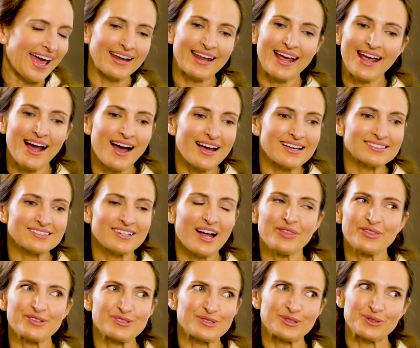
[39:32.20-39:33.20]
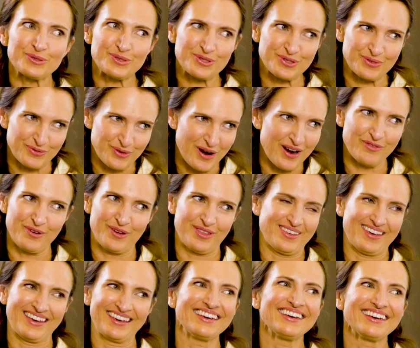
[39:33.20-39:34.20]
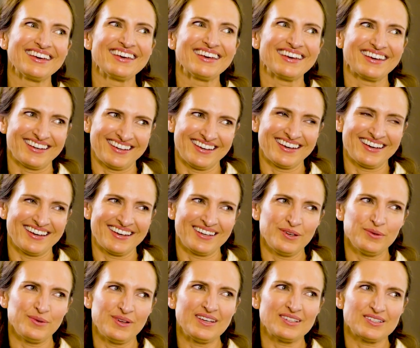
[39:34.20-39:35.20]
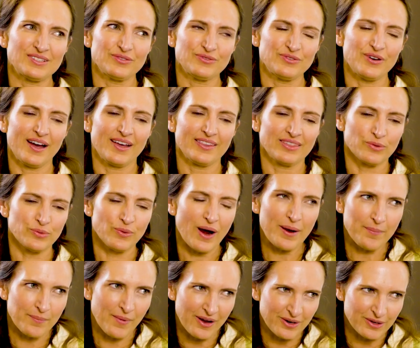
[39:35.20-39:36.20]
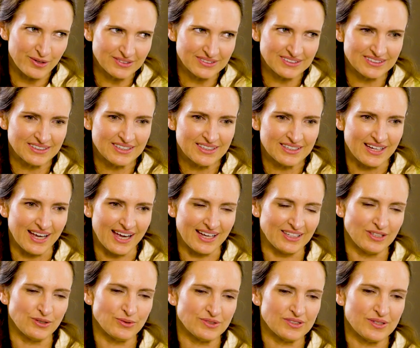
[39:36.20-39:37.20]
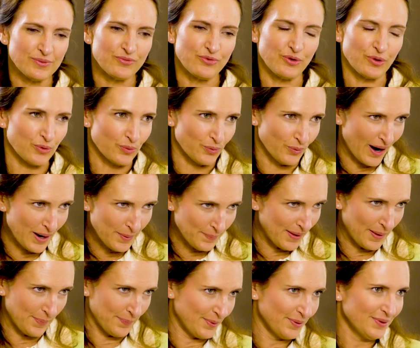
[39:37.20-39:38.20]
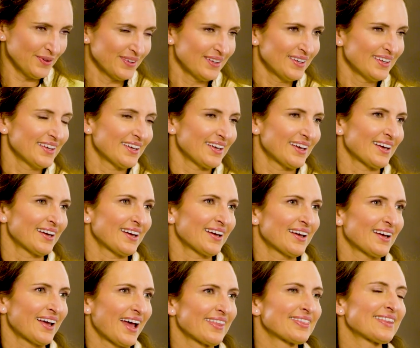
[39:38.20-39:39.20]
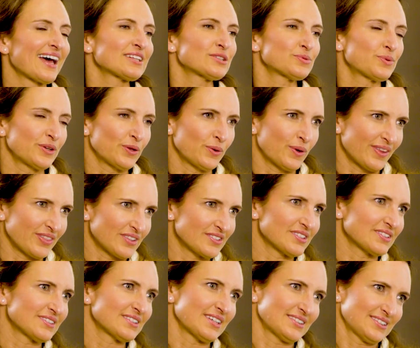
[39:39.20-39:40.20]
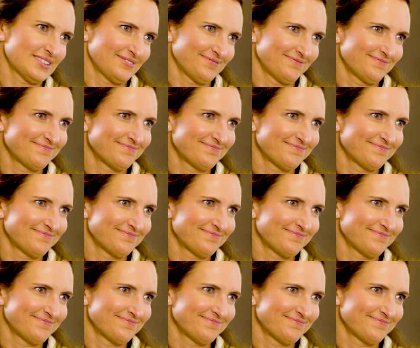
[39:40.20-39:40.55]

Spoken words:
And AI is not the solution for everything. You need to find the right models and use them for the right people, and that's when you get the success.